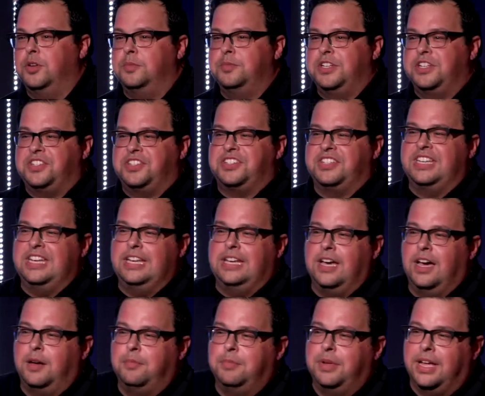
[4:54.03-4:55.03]
him, just sneak
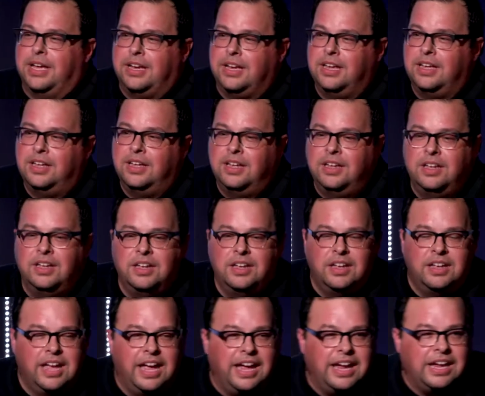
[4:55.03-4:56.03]
up and be like,
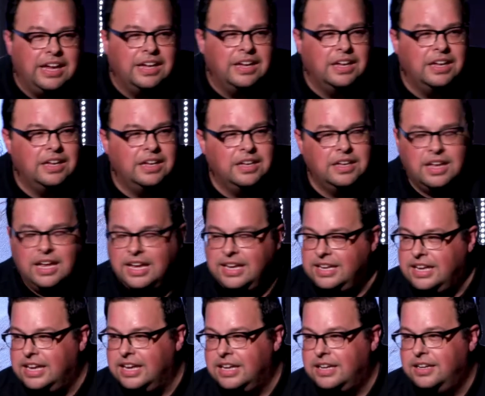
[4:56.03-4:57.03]
hey
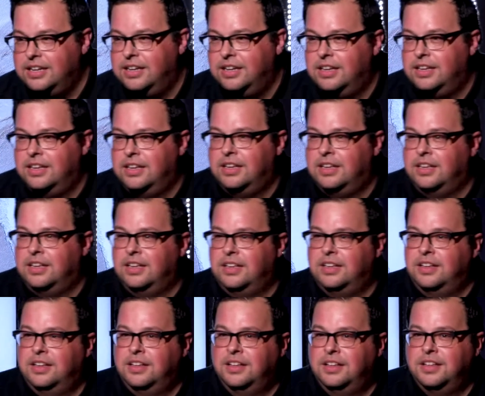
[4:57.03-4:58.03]
kid,
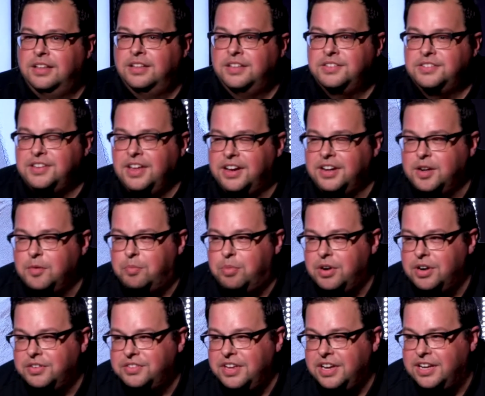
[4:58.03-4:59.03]
it's not your
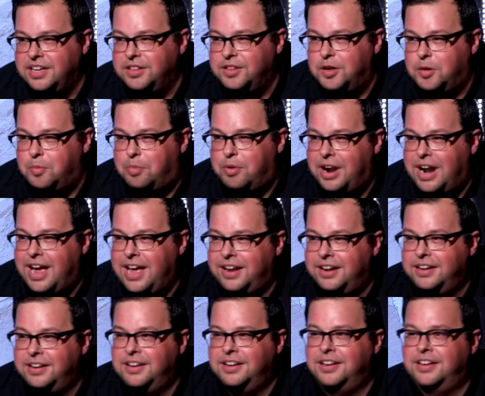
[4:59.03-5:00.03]
birthday, you little brat.
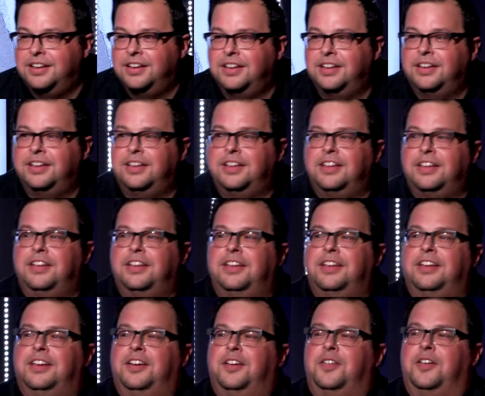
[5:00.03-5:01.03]

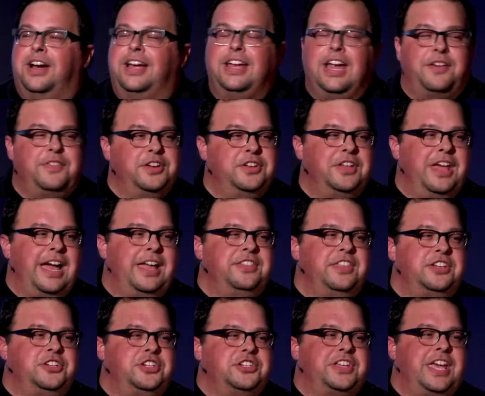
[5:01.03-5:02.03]
Right? You ever do that and
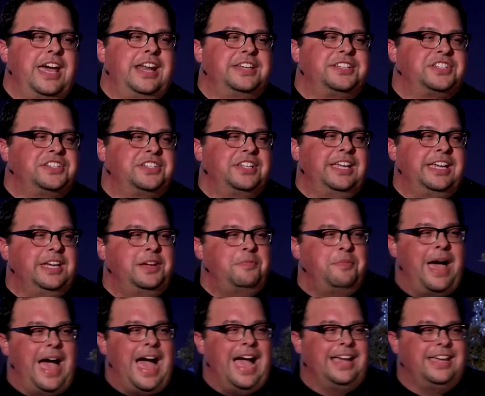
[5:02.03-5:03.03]
then just kind of slink
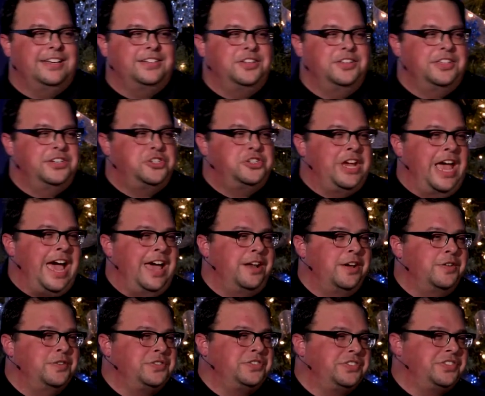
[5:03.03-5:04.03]
back into the
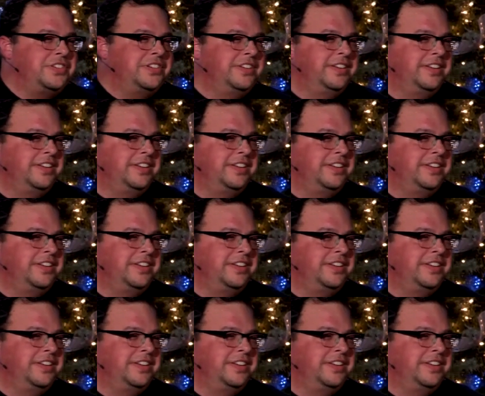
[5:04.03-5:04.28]
shadows?